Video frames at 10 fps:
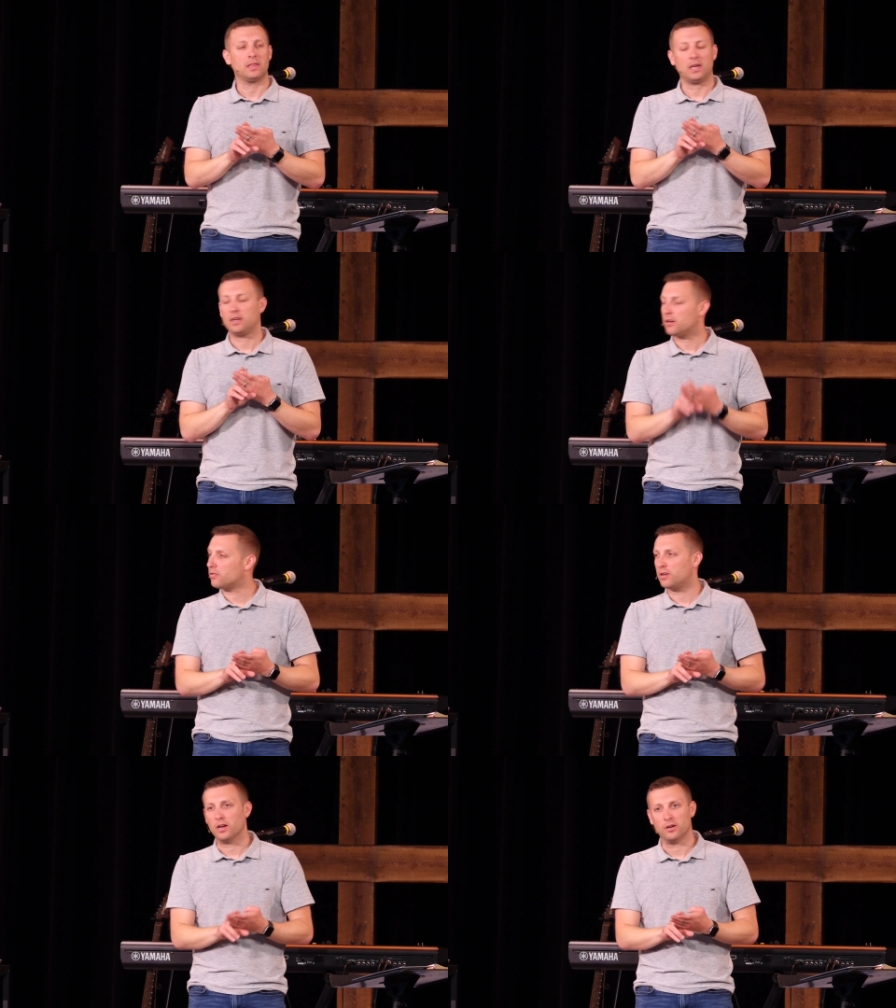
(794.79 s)
They
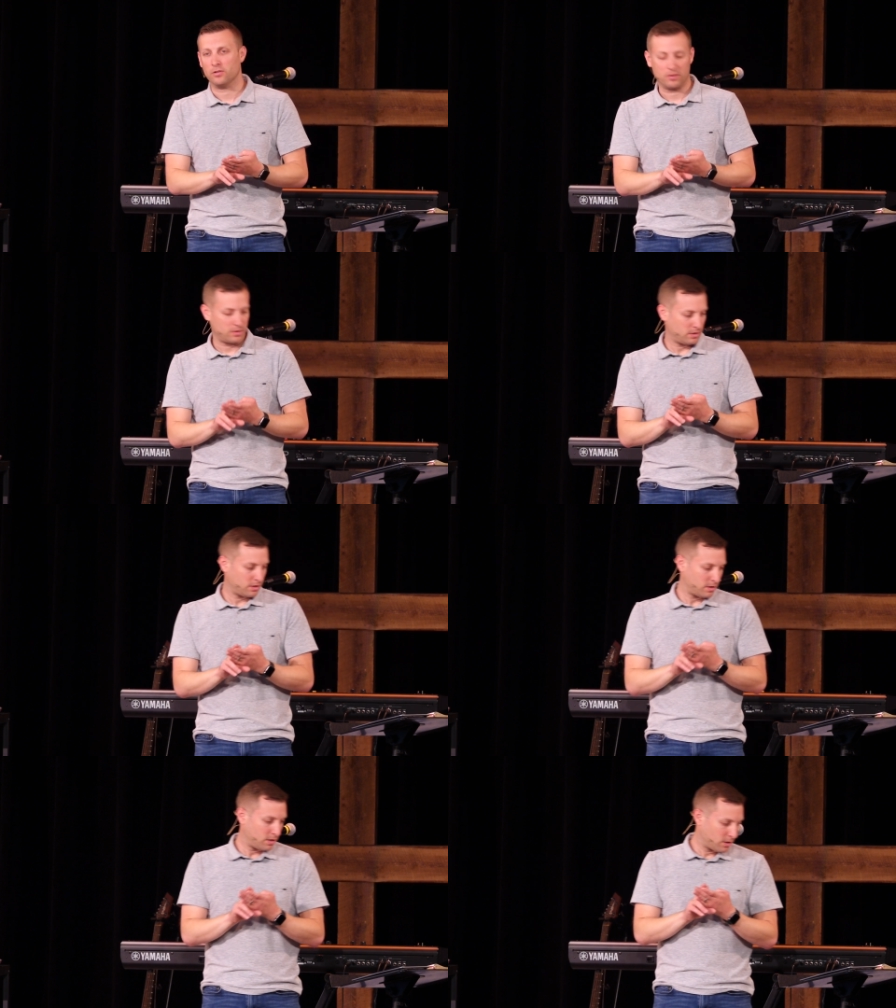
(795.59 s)
don't know
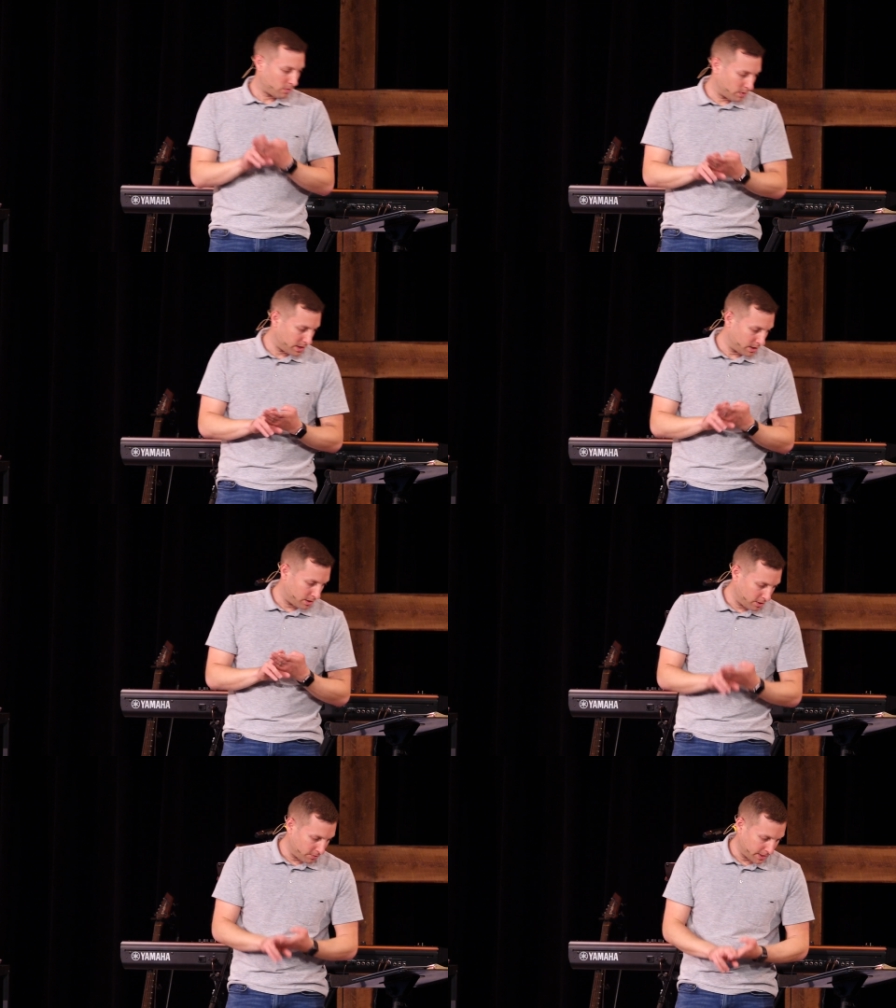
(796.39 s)
what
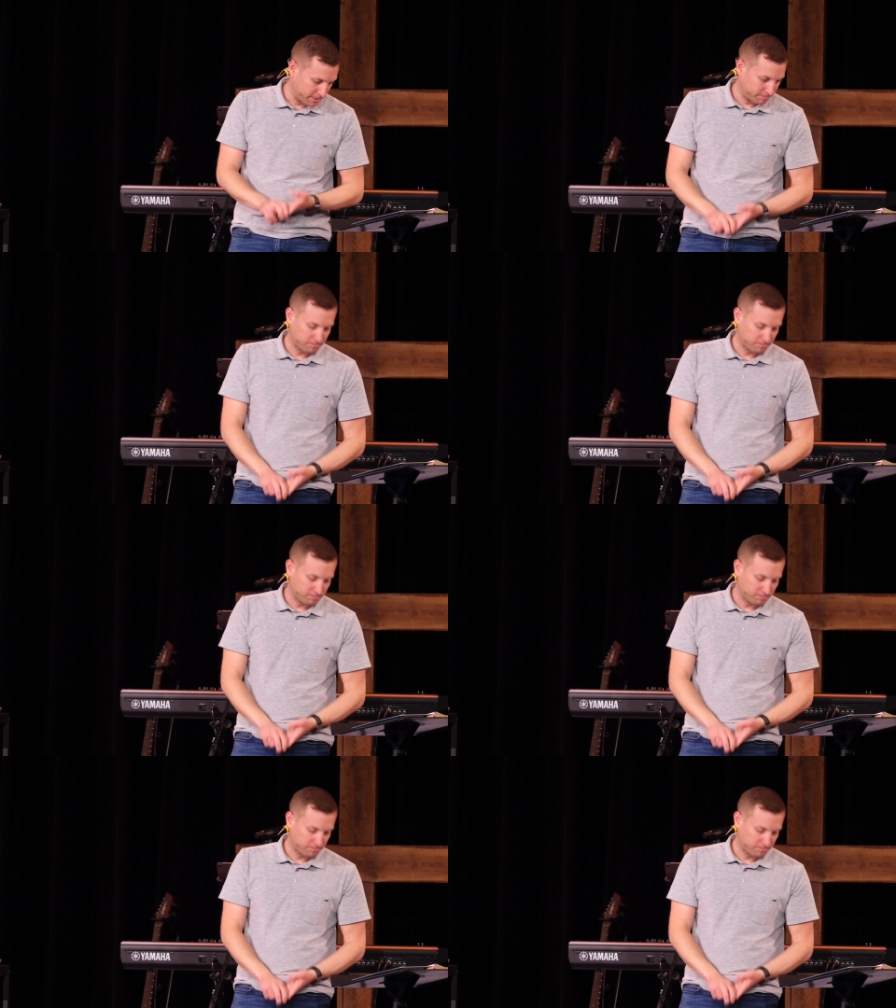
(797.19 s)
they're doing.